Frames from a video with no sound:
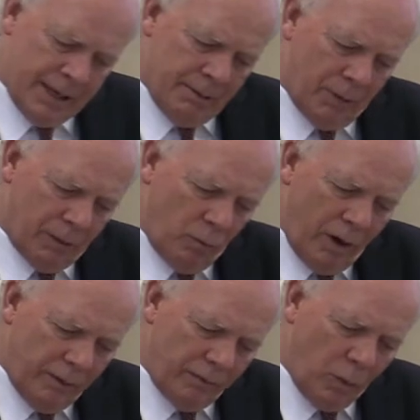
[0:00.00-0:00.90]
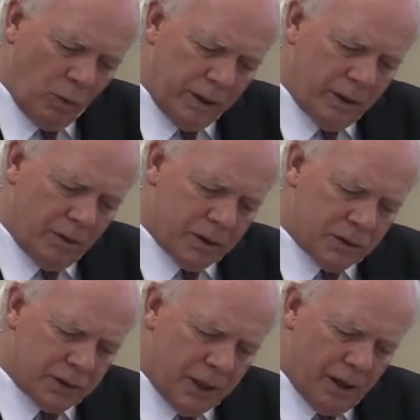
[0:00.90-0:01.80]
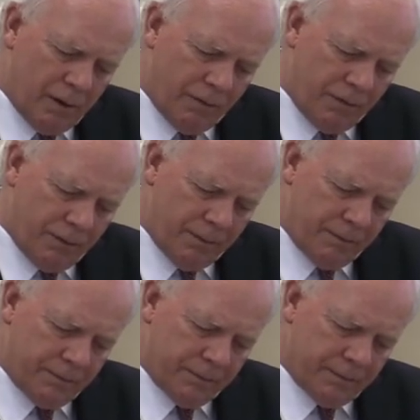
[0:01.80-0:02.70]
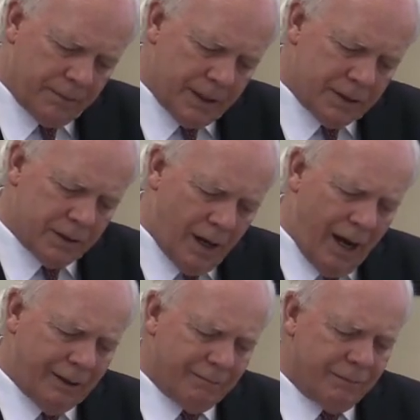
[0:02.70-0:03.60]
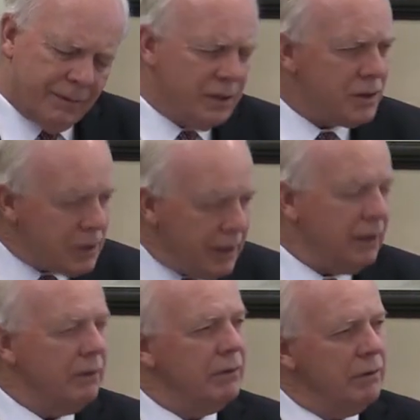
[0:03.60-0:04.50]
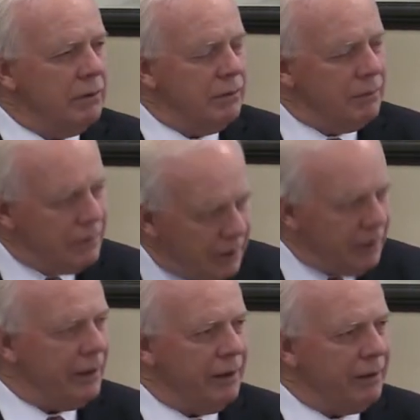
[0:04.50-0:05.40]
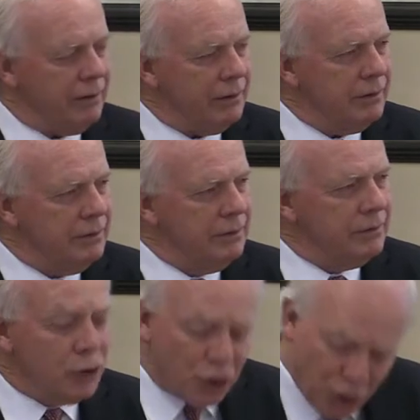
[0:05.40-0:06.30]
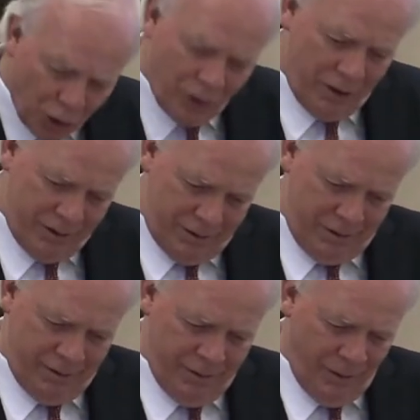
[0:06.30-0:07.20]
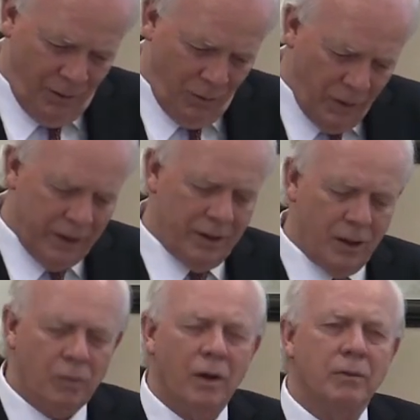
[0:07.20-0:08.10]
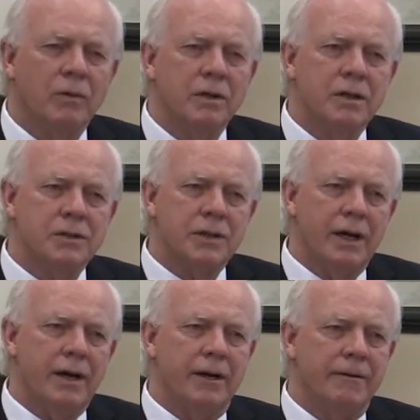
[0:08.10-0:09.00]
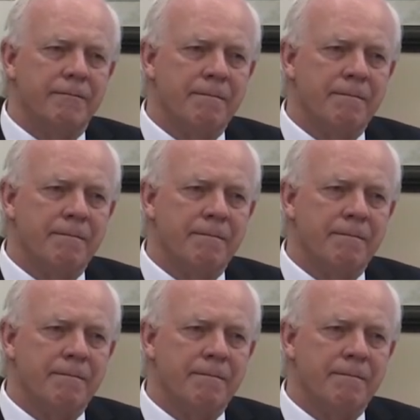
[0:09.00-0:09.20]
But what if the window itself is not the single, clear, good window one would desire.